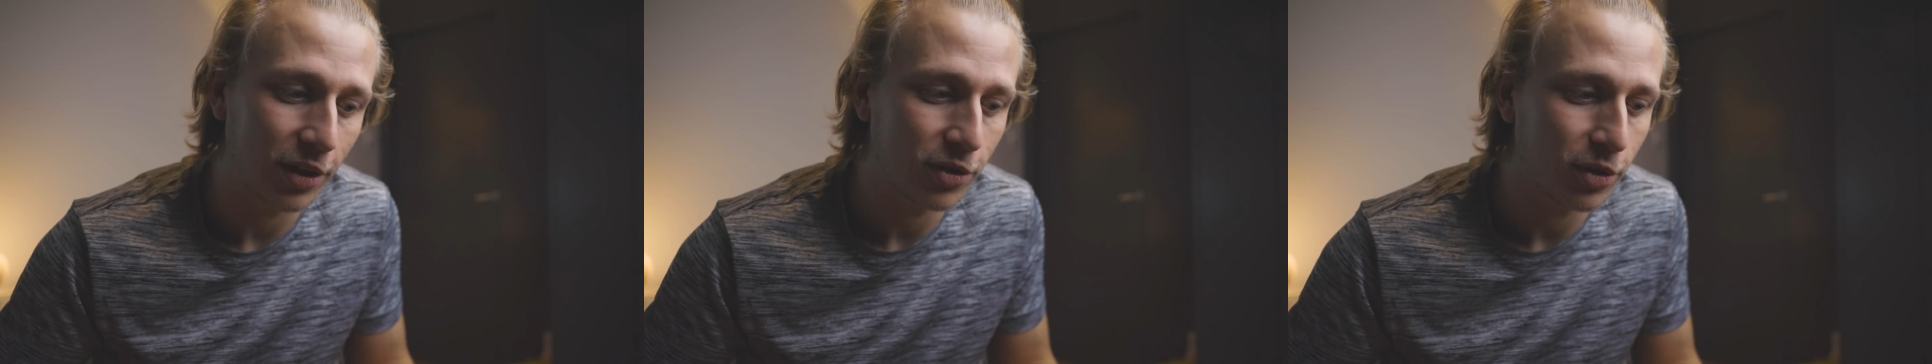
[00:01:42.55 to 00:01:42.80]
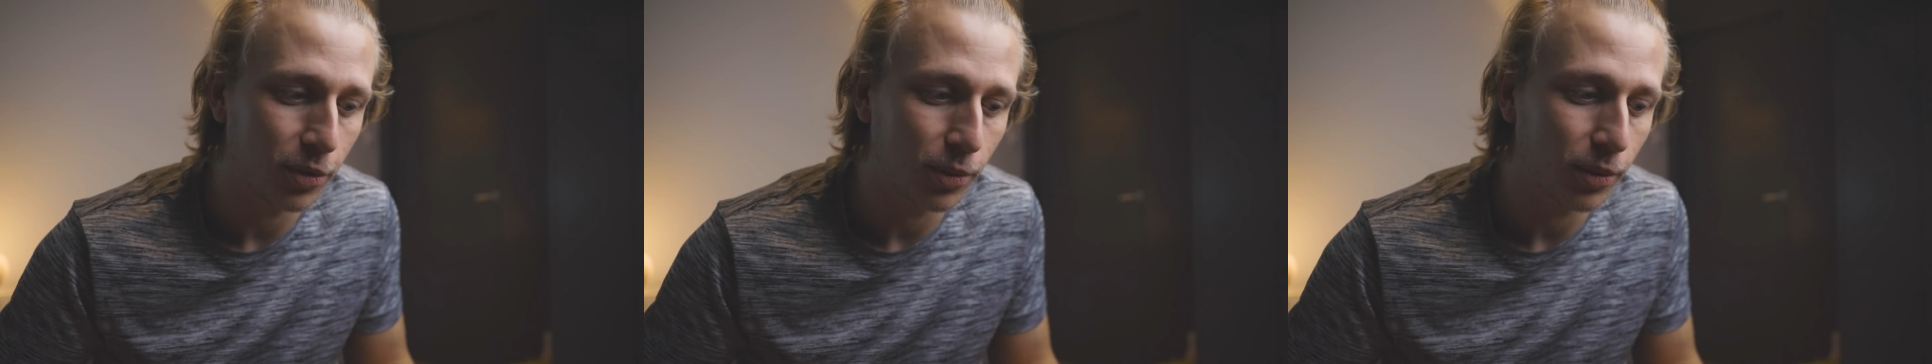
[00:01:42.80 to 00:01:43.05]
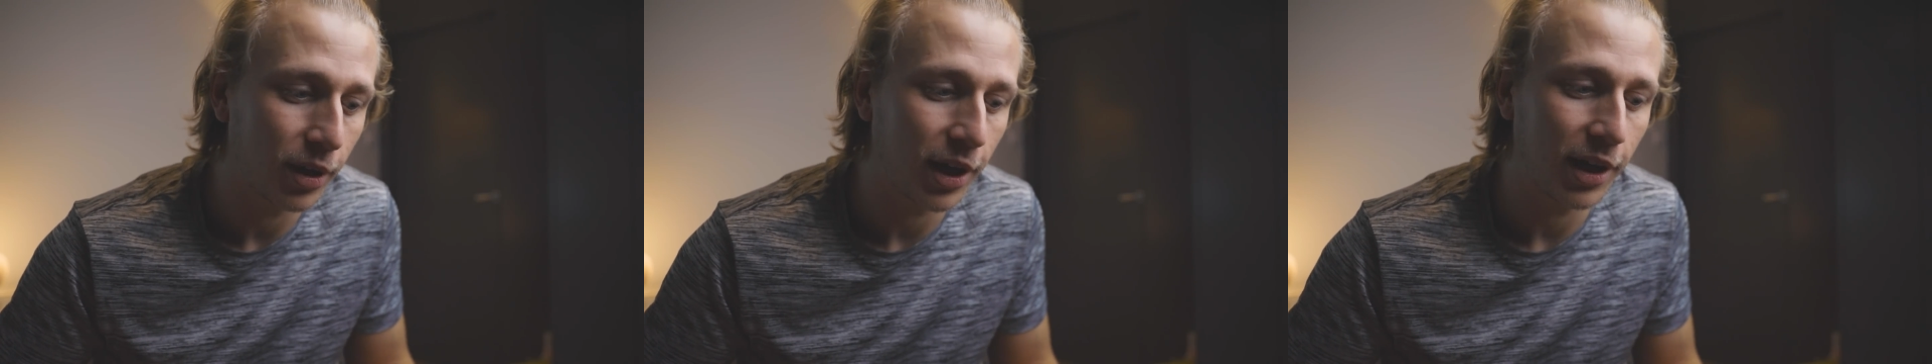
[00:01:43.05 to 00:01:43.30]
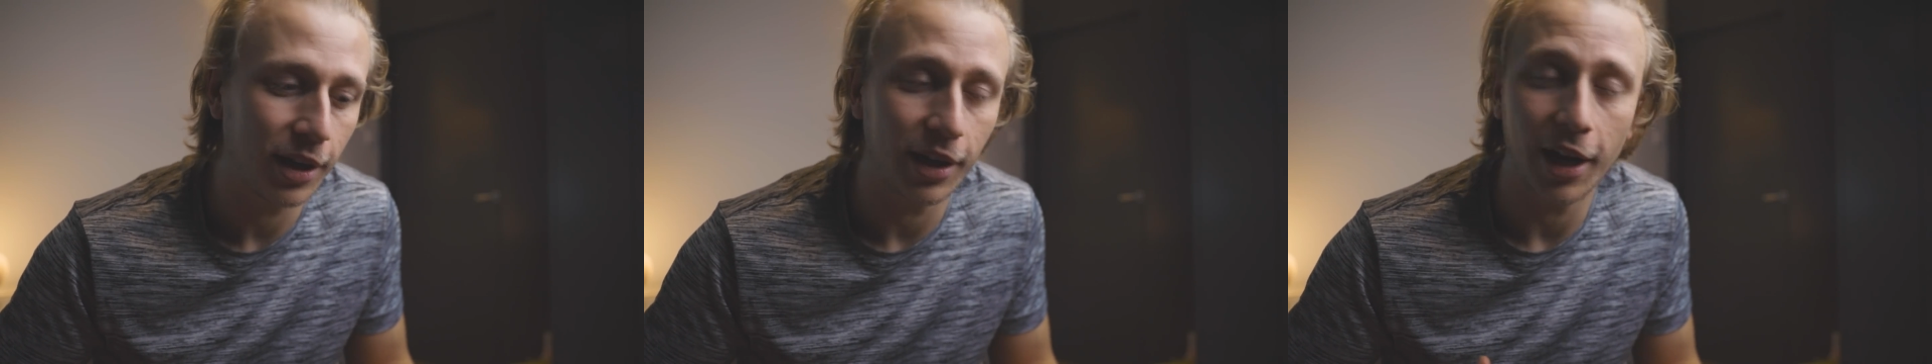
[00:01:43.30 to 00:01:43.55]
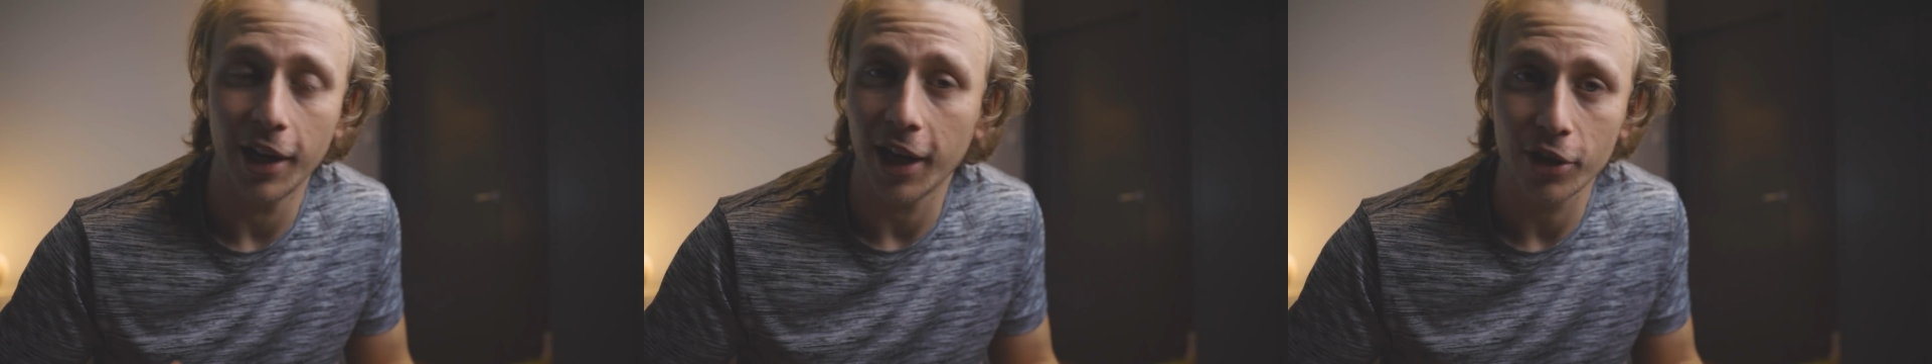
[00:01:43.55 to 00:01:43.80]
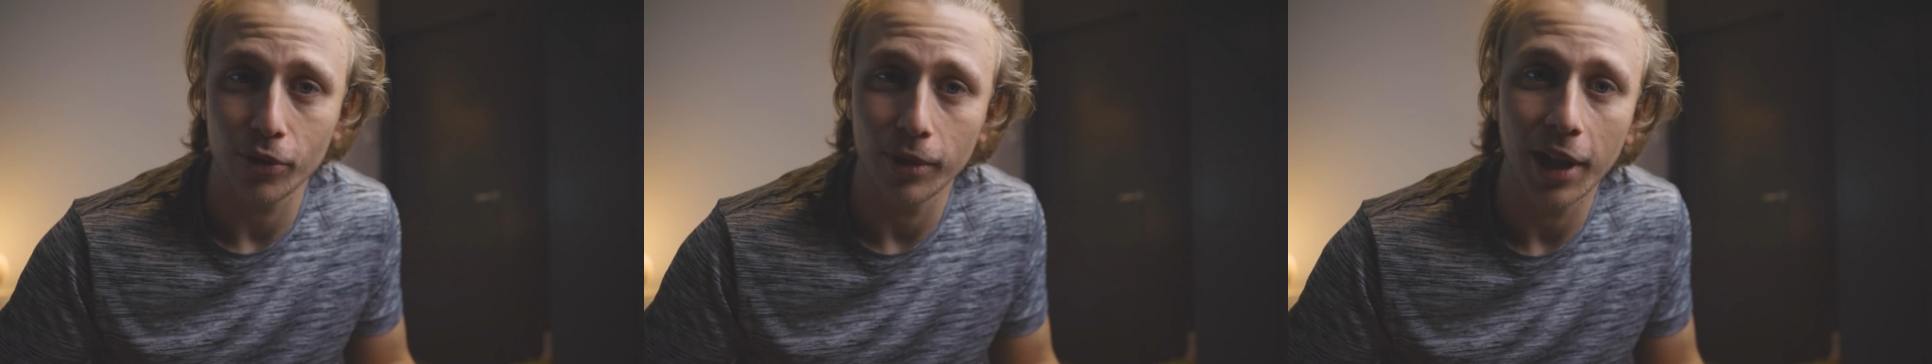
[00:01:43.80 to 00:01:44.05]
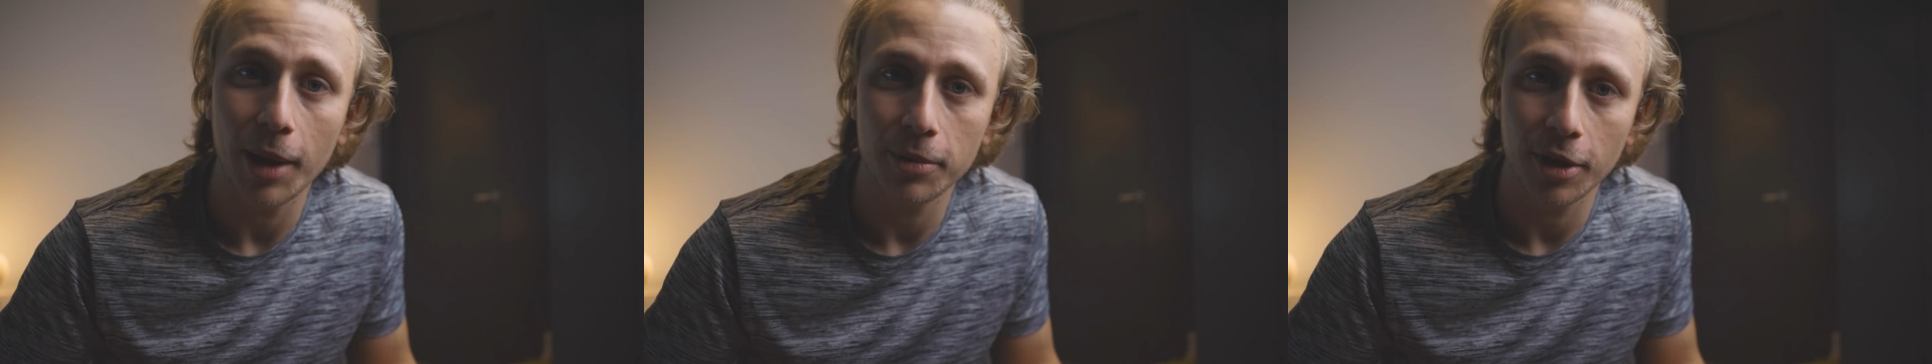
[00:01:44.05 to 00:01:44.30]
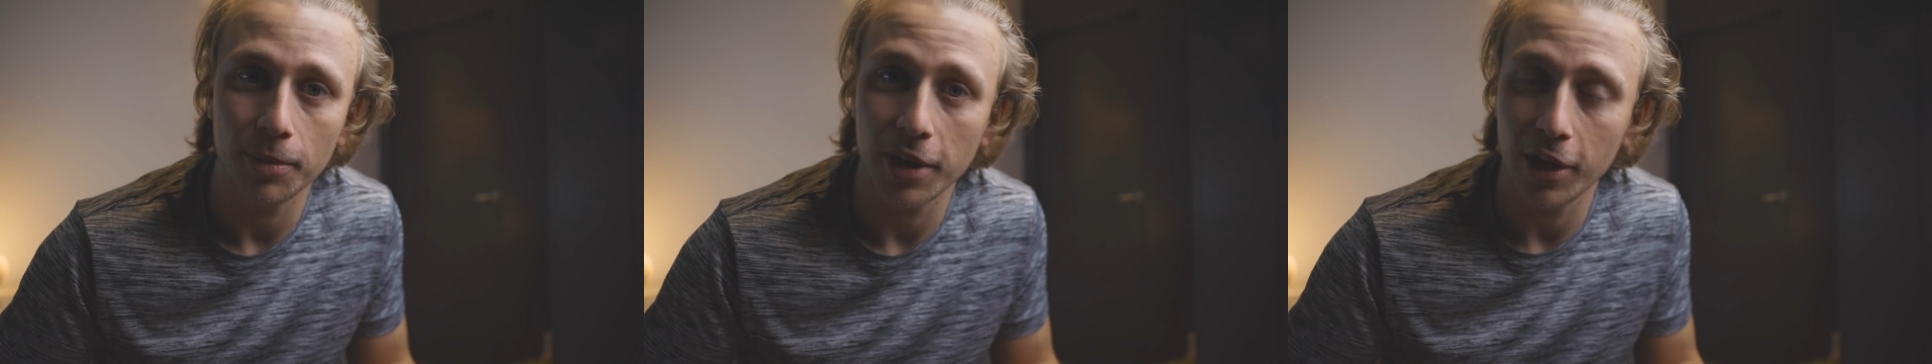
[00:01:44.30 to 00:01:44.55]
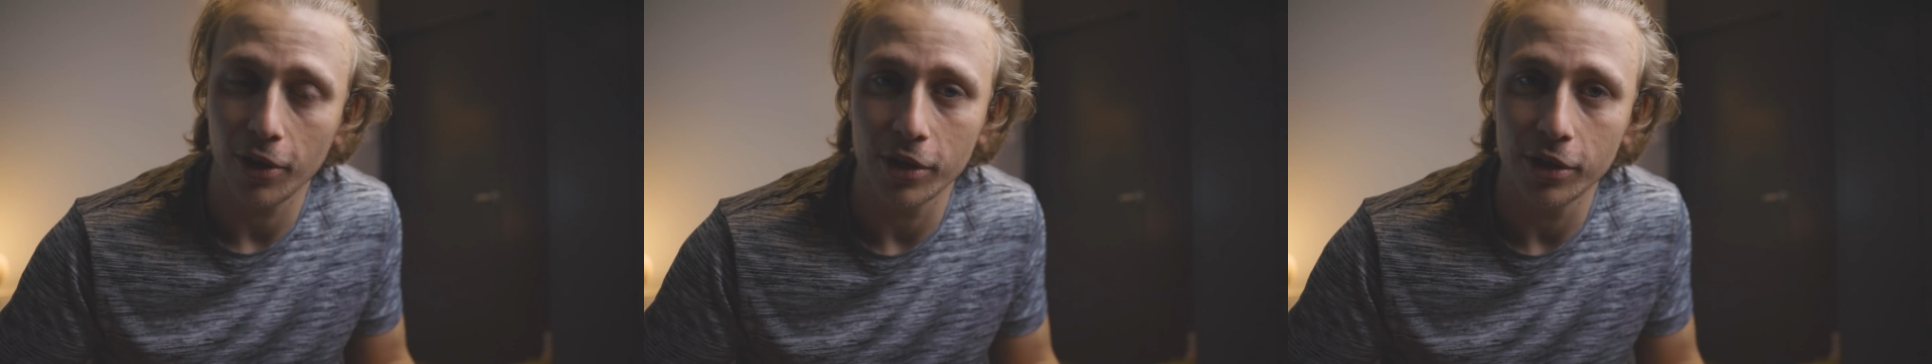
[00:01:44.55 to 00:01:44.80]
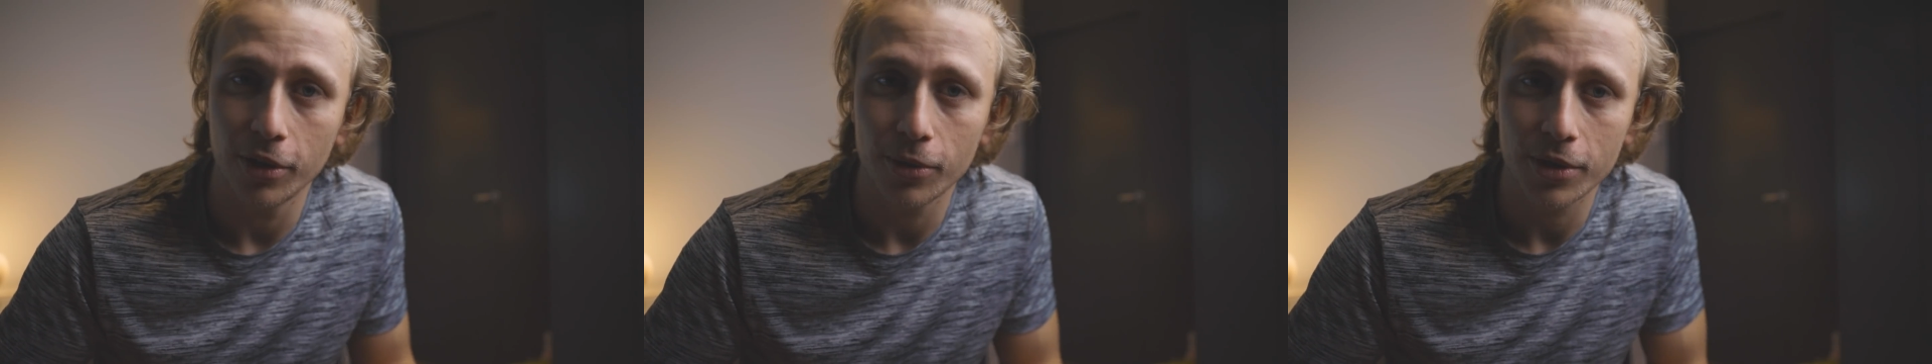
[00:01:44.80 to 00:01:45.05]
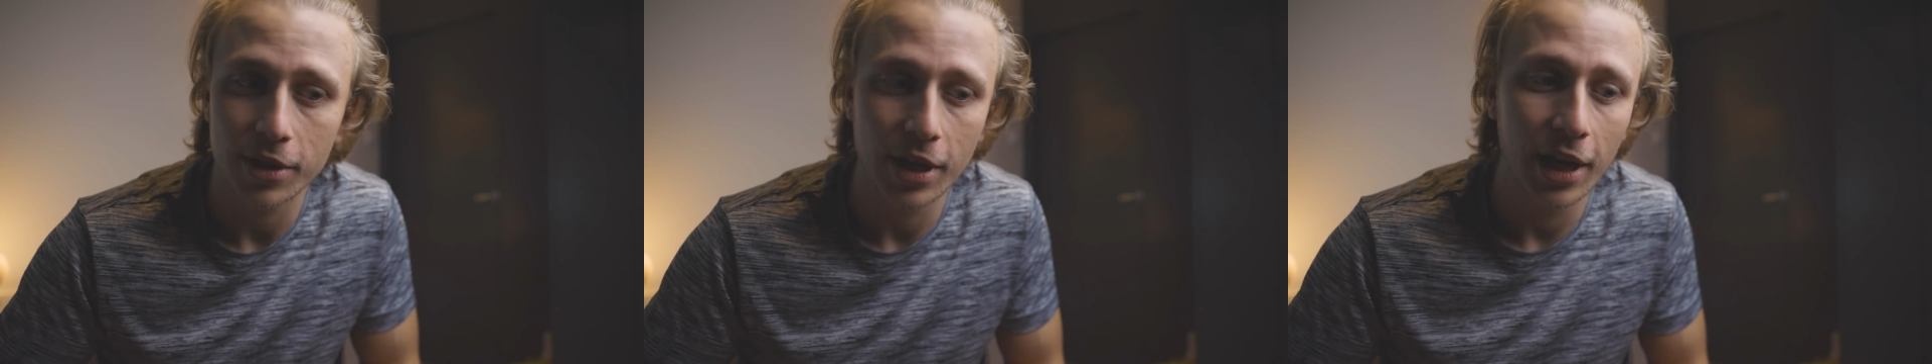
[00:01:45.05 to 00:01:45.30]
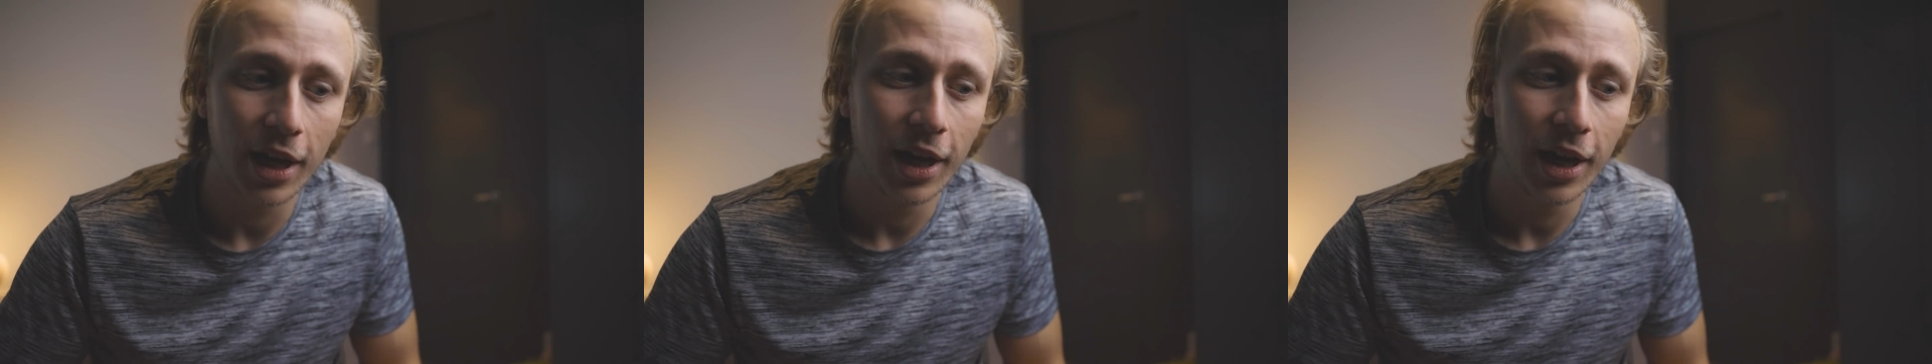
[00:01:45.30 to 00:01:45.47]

into an actual laptop that you can use.